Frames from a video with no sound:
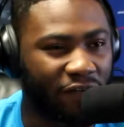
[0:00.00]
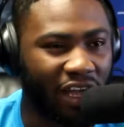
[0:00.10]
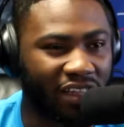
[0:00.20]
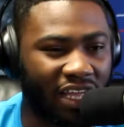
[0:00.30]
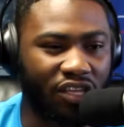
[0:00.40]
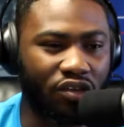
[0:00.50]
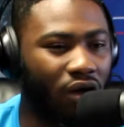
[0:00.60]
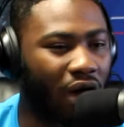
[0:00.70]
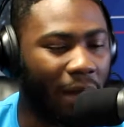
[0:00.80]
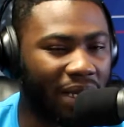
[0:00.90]
fact that
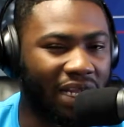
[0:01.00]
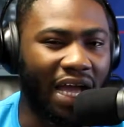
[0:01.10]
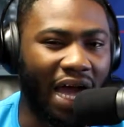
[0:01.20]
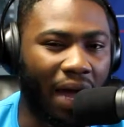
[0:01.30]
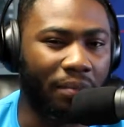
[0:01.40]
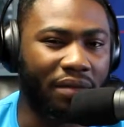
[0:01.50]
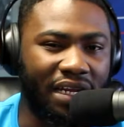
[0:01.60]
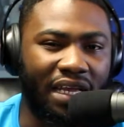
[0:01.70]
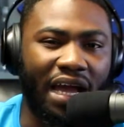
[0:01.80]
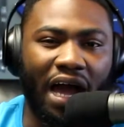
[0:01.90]
how
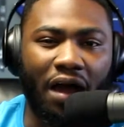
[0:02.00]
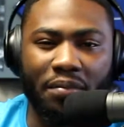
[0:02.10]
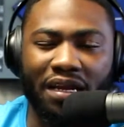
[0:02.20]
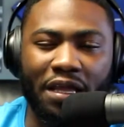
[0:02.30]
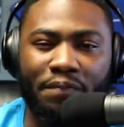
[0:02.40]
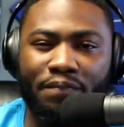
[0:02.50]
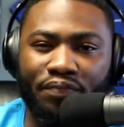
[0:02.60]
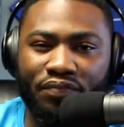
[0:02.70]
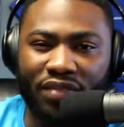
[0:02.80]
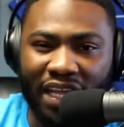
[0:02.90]
many
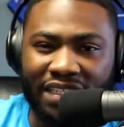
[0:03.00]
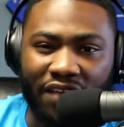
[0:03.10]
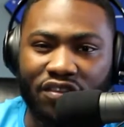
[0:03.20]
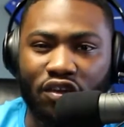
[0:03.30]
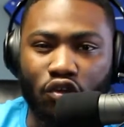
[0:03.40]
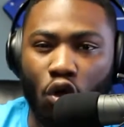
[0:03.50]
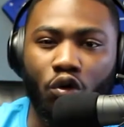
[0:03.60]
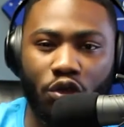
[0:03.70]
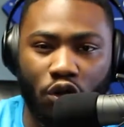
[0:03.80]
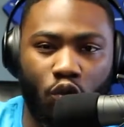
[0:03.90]
things have to go
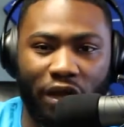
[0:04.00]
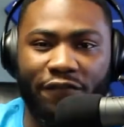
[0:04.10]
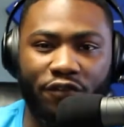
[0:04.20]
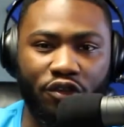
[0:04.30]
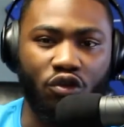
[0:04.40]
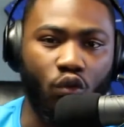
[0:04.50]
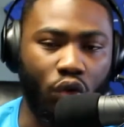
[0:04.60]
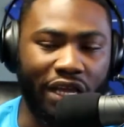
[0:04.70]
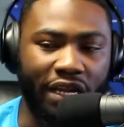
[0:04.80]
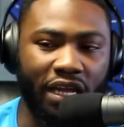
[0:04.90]
your way for you to
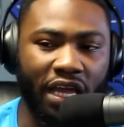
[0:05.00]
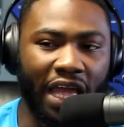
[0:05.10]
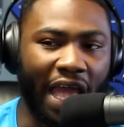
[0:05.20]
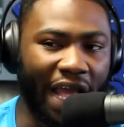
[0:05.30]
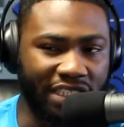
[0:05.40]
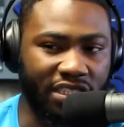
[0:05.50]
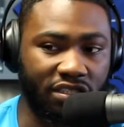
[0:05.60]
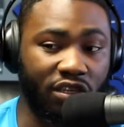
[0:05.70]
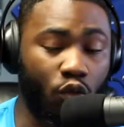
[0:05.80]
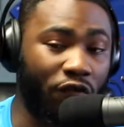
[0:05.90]
win a
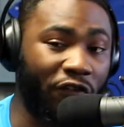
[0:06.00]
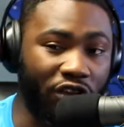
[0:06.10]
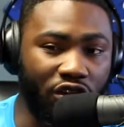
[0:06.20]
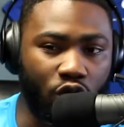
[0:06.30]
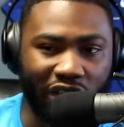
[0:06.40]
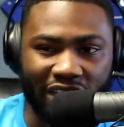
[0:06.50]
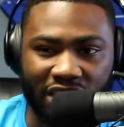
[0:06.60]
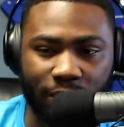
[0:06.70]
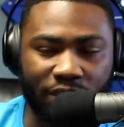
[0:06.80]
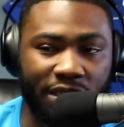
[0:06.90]

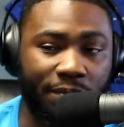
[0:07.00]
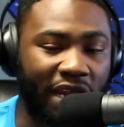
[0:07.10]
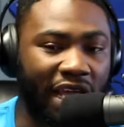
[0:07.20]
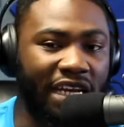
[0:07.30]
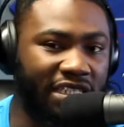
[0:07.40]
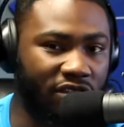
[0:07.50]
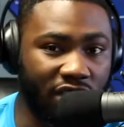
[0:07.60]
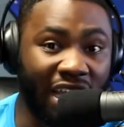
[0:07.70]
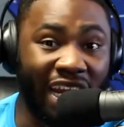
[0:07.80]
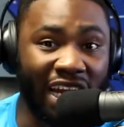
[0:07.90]
championship in
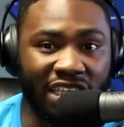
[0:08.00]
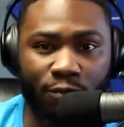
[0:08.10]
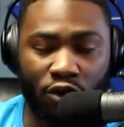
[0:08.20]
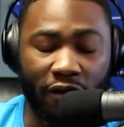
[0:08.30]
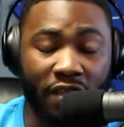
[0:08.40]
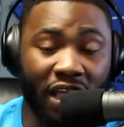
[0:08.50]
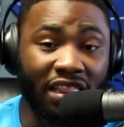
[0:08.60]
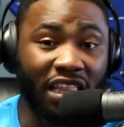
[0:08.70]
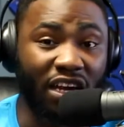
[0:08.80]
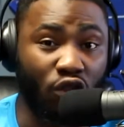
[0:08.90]
any sport,
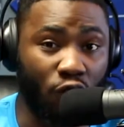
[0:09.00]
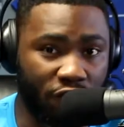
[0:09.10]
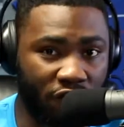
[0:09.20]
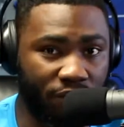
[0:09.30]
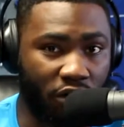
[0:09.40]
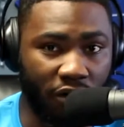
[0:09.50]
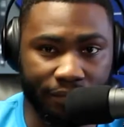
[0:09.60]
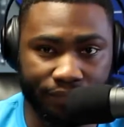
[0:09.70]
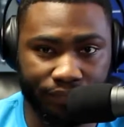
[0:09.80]
let alone football.